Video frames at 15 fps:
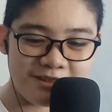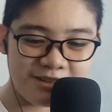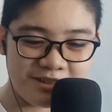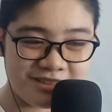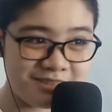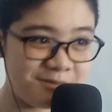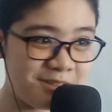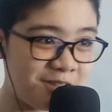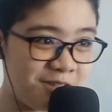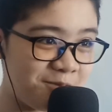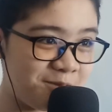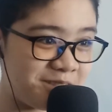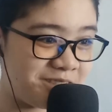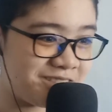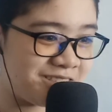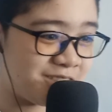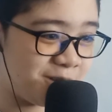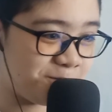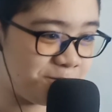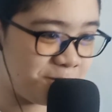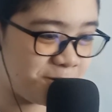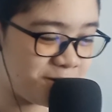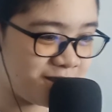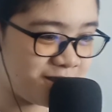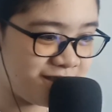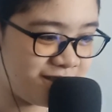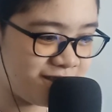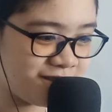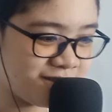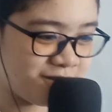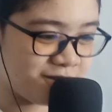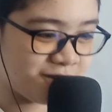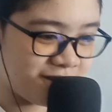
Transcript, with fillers: oh, let me open this up already. Hold